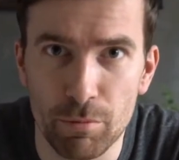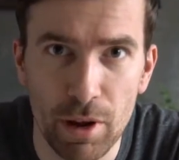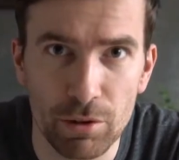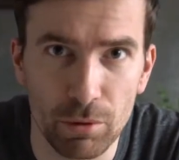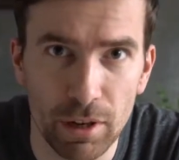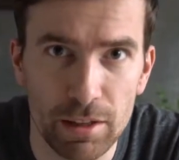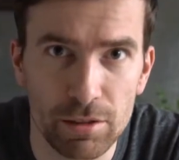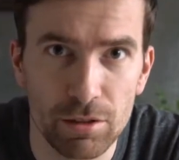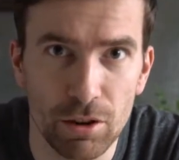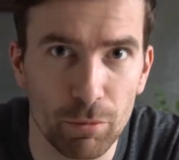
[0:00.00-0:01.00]
manual
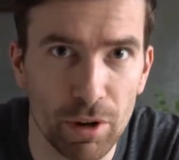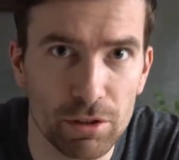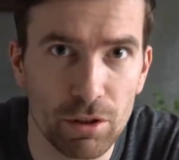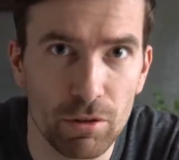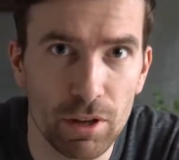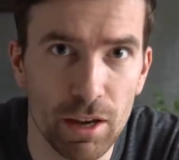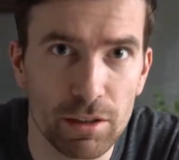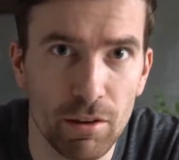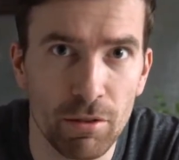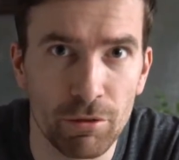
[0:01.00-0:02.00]
lens on my Sony
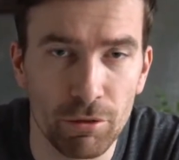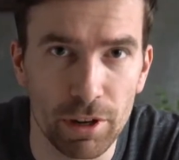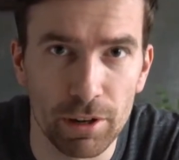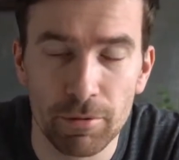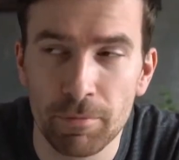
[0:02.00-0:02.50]
A7III